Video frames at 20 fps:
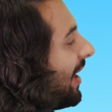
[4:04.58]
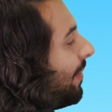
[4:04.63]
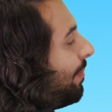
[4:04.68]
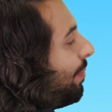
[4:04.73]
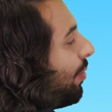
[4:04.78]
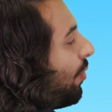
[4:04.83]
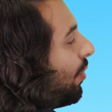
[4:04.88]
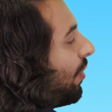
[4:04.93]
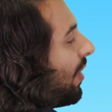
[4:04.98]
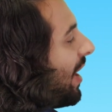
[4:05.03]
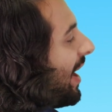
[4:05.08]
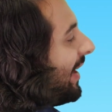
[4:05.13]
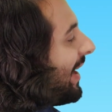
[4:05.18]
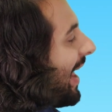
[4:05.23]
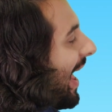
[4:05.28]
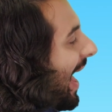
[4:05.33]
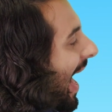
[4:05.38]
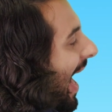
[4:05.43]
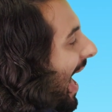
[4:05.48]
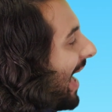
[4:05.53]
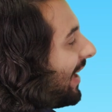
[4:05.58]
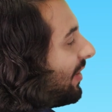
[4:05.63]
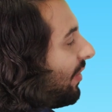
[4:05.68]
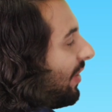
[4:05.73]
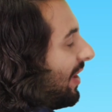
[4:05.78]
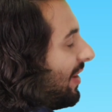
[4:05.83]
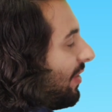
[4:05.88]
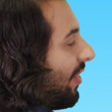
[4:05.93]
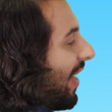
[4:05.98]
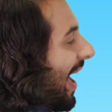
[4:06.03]
and a boron
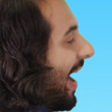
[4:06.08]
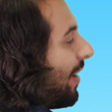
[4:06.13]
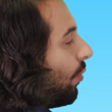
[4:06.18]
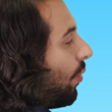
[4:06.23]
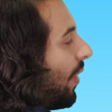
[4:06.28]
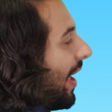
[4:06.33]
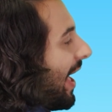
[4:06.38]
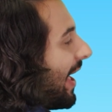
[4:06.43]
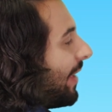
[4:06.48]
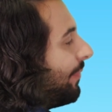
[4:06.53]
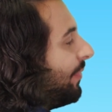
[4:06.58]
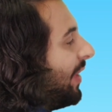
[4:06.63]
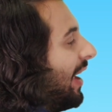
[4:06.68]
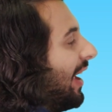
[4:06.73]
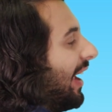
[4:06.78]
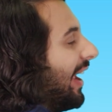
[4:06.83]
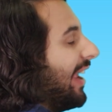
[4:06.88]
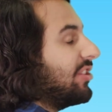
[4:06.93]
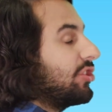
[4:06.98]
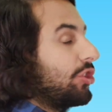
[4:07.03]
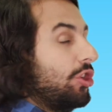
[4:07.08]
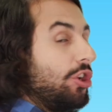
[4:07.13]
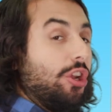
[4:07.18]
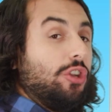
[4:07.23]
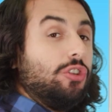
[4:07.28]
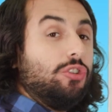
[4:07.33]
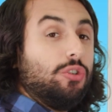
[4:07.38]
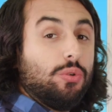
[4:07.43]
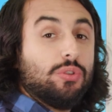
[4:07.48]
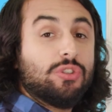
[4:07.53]
add in that way, it's going
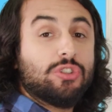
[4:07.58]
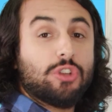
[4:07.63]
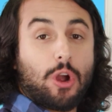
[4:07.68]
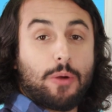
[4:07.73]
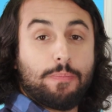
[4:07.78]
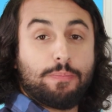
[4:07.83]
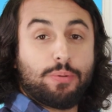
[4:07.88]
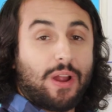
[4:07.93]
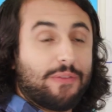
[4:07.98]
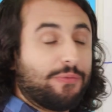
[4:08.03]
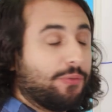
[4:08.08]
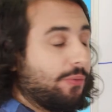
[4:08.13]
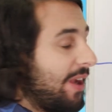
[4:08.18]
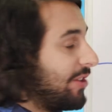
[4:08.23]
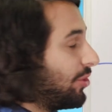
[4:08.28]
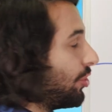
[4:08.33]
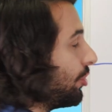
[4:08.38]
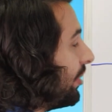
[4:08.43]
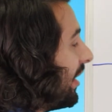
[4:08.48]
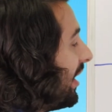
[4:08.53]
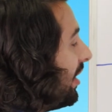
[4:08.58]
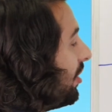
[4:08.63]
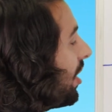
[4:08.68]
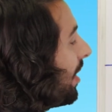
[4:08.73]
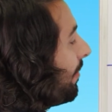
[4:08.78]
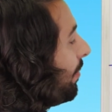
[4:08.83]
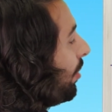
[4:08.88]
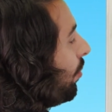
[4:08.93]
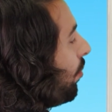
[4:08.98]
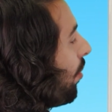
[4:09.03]
to do so preferentially,
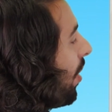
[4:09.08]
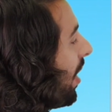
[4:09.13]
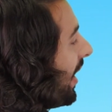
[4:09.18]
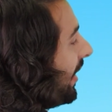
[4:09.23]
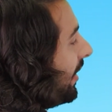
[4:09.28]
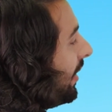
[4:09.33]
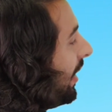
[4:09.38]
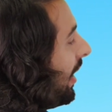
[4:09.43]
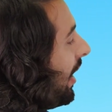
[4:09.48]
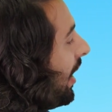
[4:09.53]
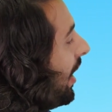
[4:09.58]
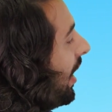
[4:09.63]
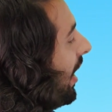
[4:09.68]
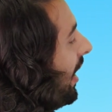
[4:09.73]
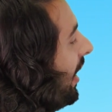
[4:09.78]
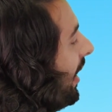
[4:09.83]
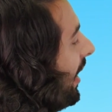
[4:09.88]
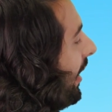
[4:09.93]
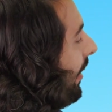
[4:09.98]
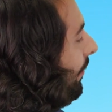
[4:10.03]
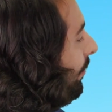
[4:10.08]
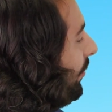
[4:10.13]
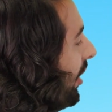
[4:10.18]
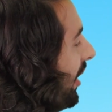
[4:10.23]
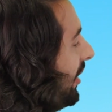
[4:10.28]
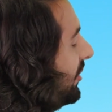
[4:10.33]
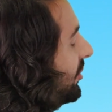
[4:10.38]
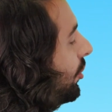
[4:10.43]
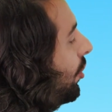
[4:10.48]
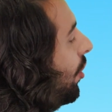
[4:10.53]
number one,
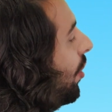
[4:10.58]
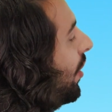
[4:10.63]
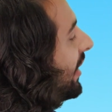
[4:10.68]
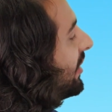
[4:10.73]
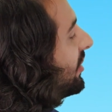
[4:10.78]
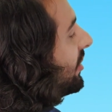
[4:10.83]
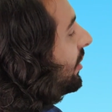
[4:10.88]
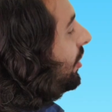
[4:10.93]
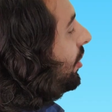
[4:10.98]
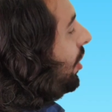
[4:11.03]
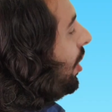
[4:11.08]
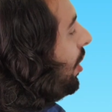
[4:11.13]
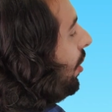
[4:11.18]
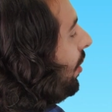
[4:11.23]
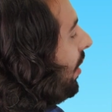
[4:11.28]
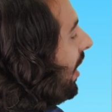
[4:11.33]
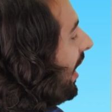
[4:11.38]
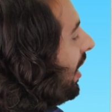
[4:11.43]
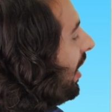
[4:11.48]
it's going to go